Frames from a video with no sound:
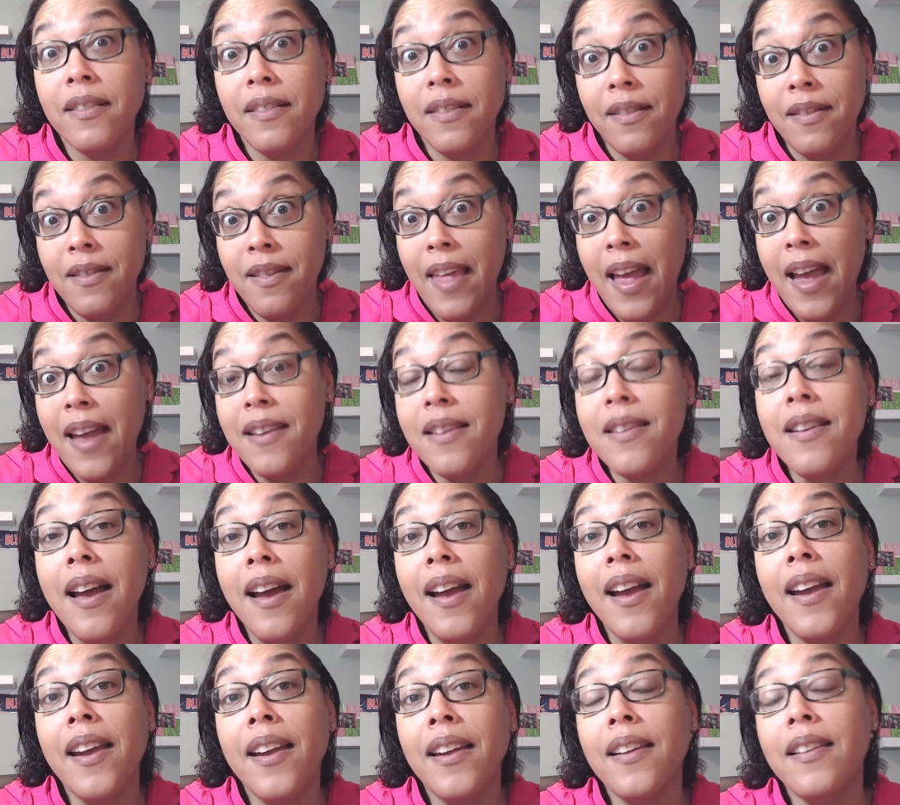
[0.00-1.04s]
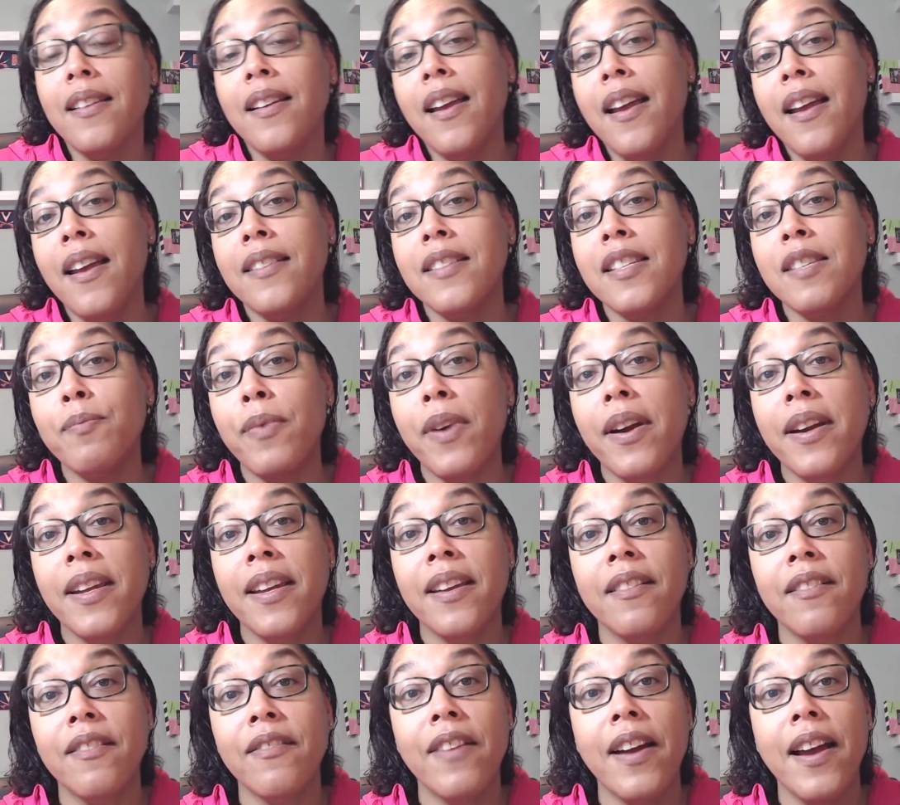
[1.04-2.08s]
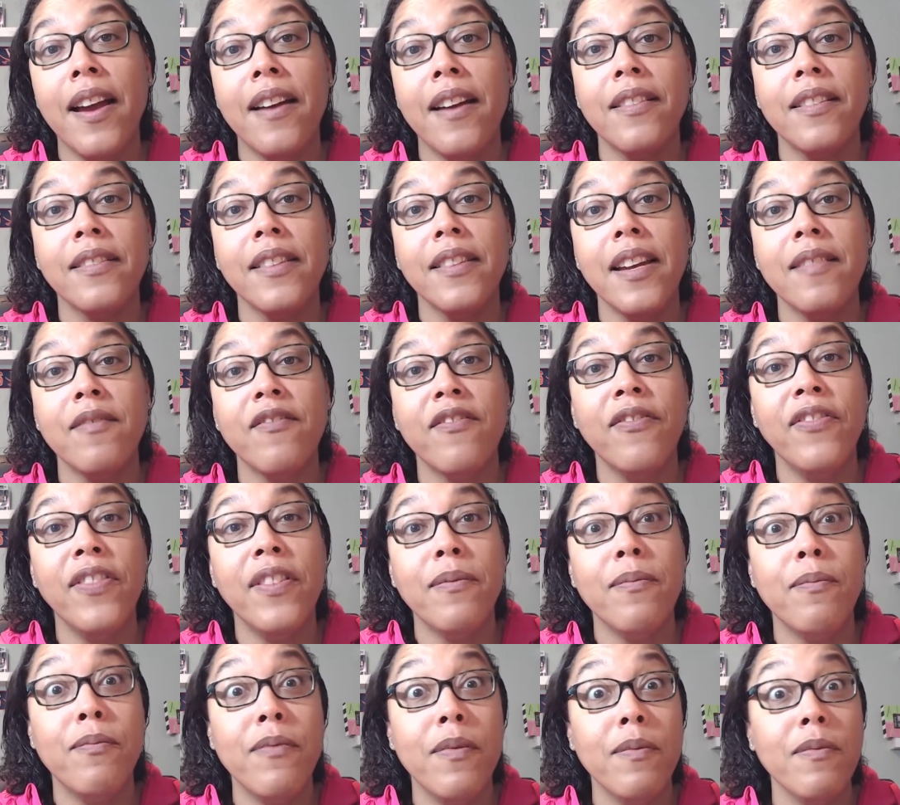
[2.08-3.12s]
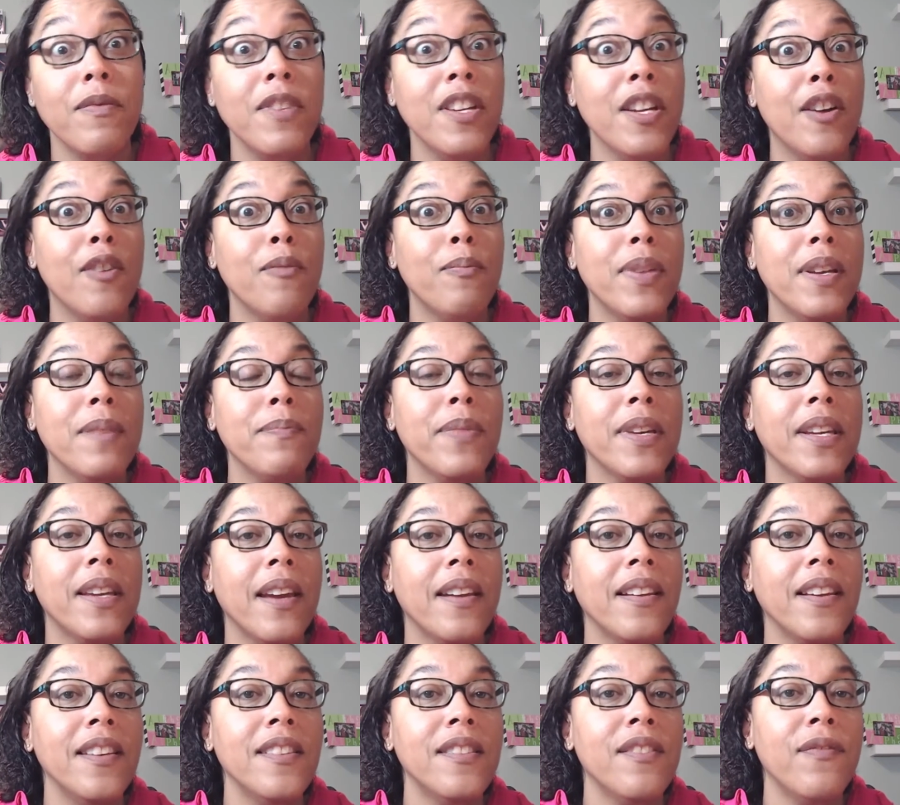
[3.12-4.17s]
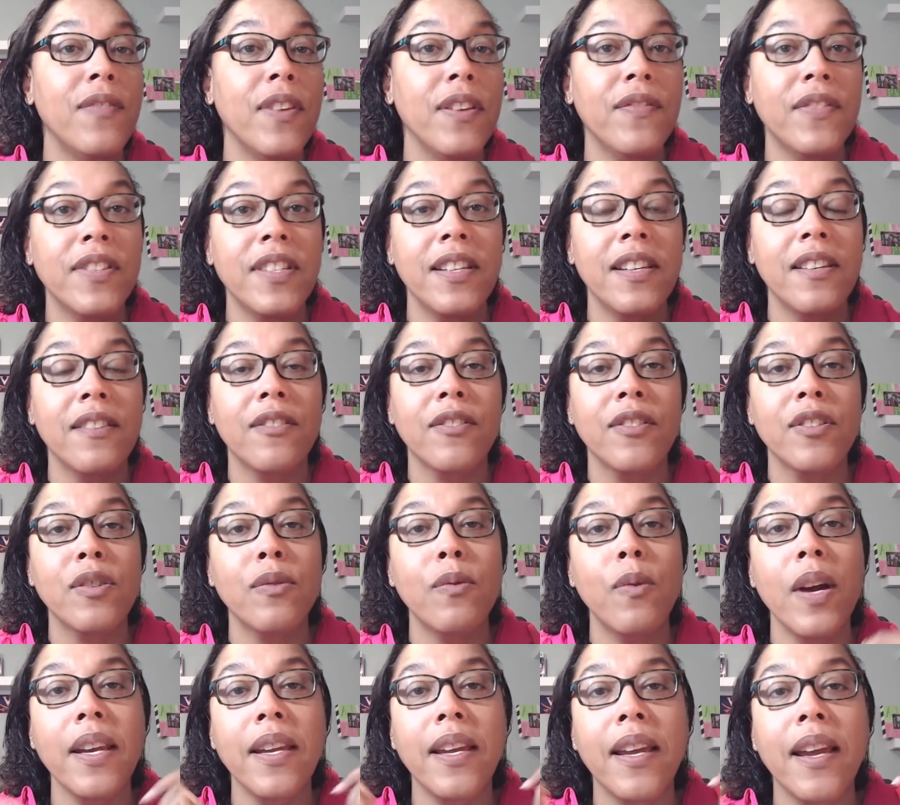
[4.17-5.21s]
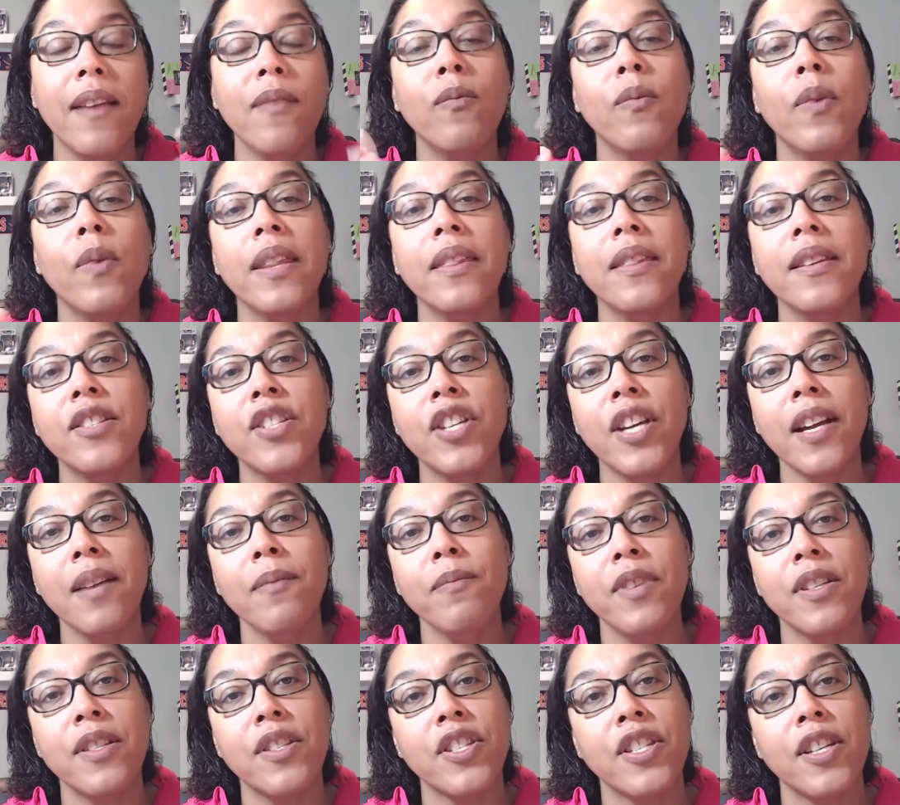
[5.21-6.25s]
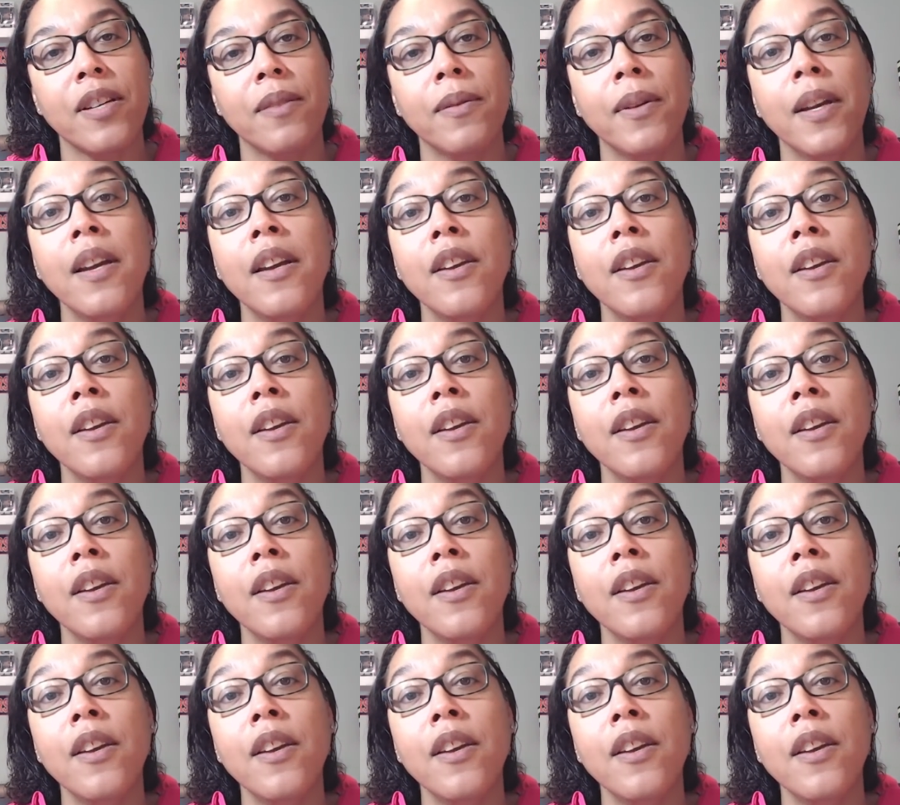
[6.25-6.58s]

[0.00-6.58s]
that night and spreading it around and letting, Pippen get his 15 or 20 and win the championship?